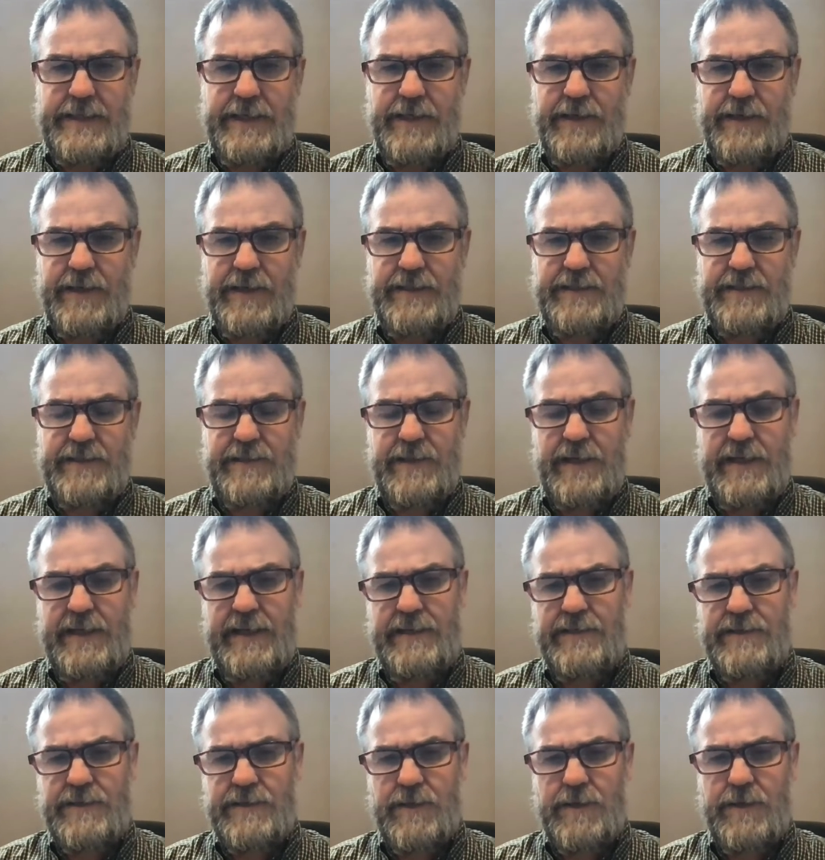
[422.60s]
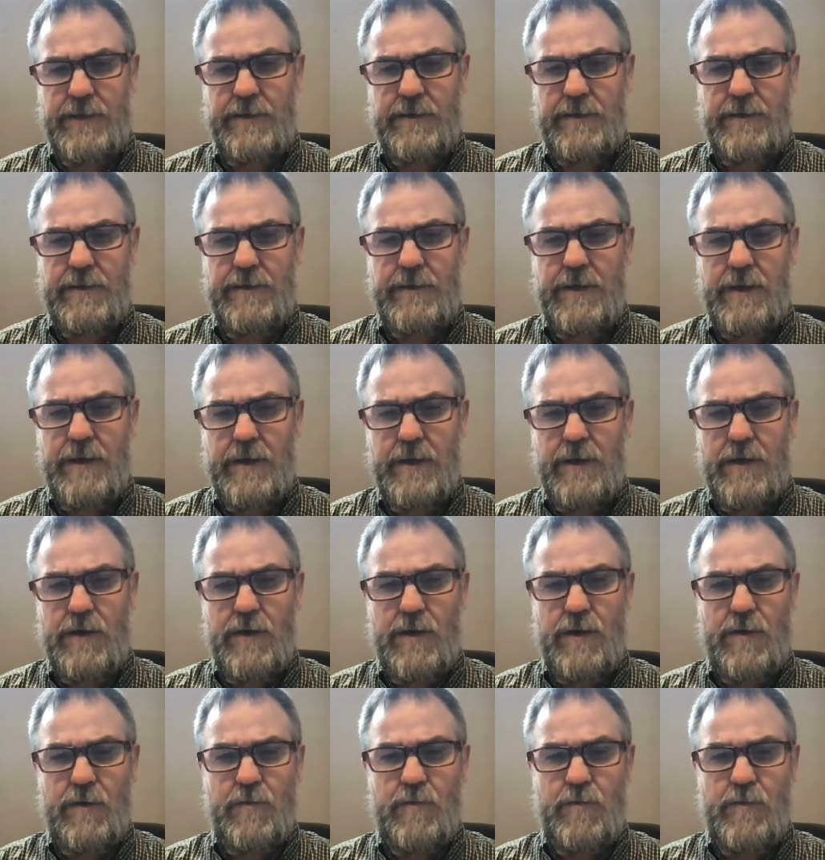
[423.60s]
Near Eastern
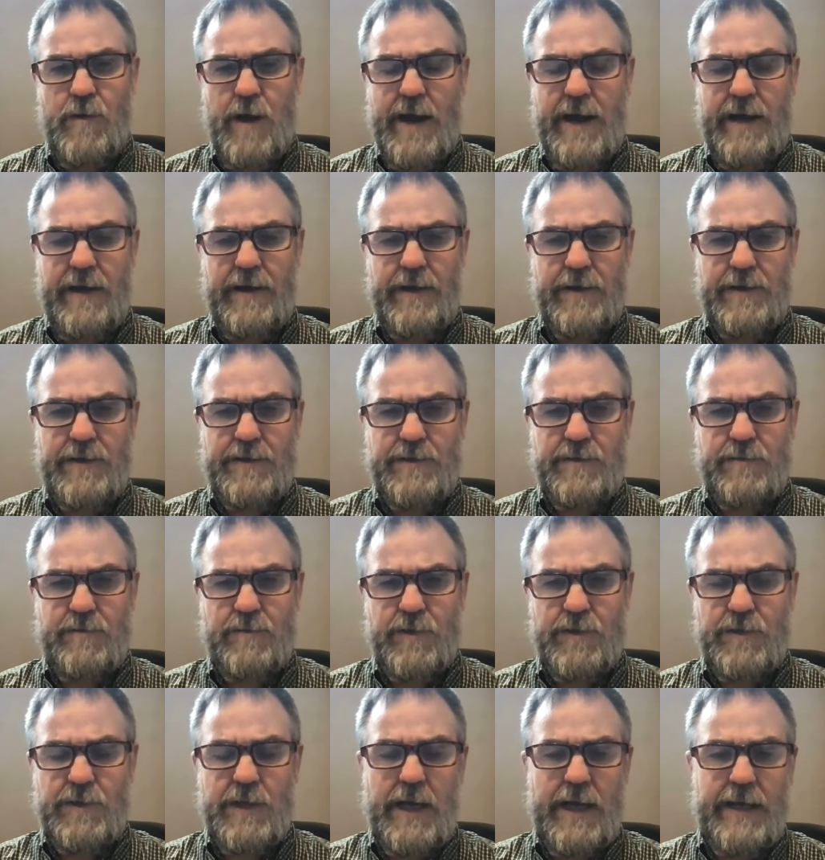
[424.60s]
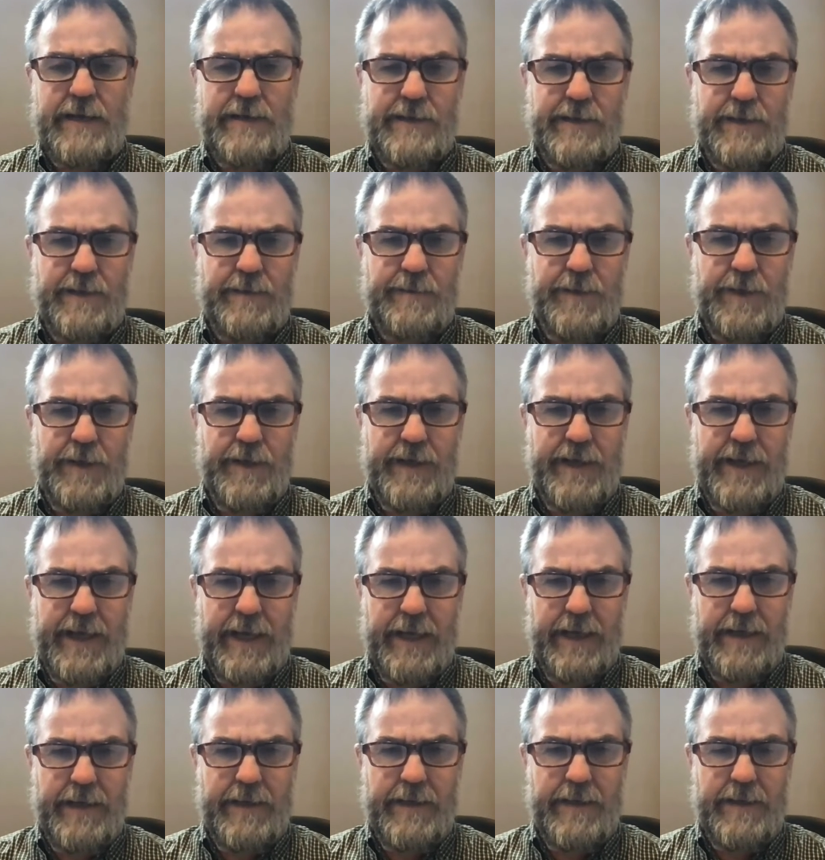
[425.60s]
writers were trying to
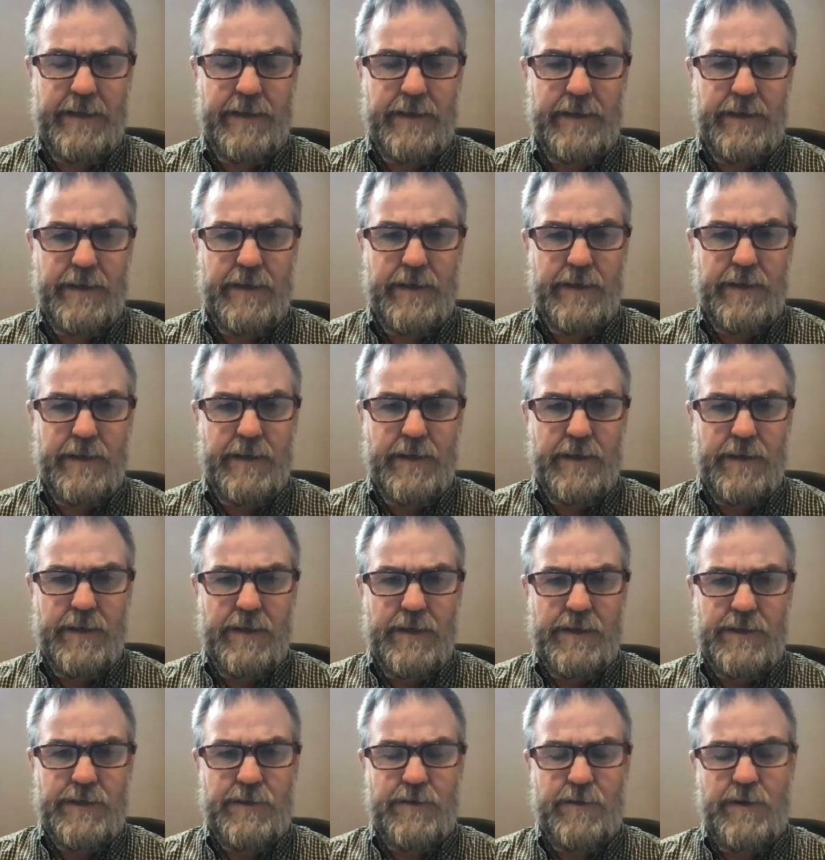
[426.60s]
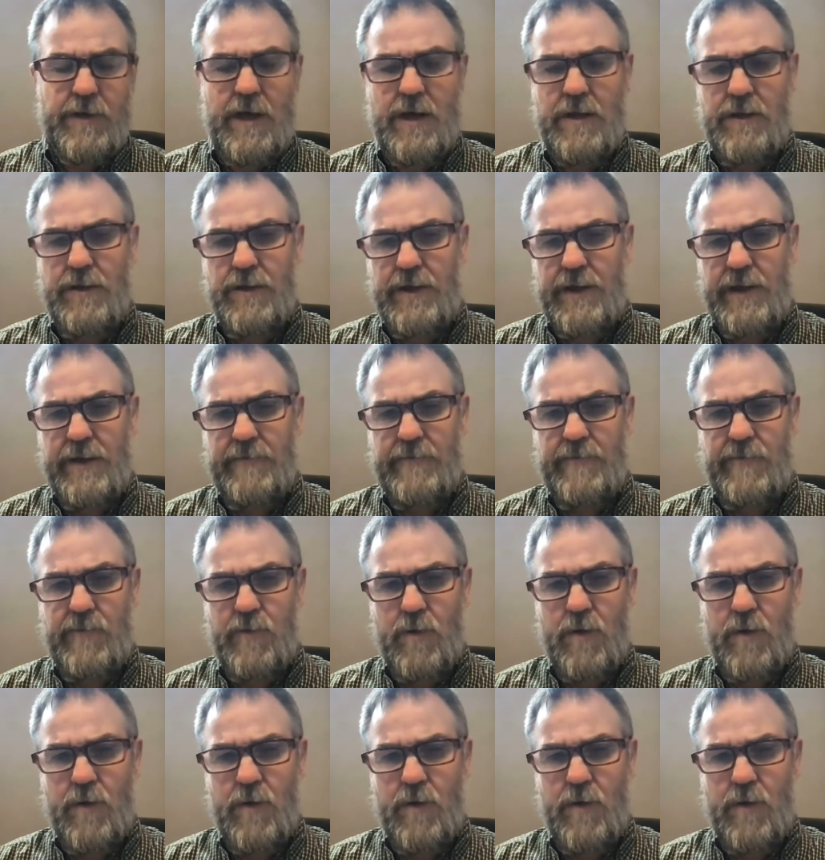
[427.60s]
communicate. So we're not looking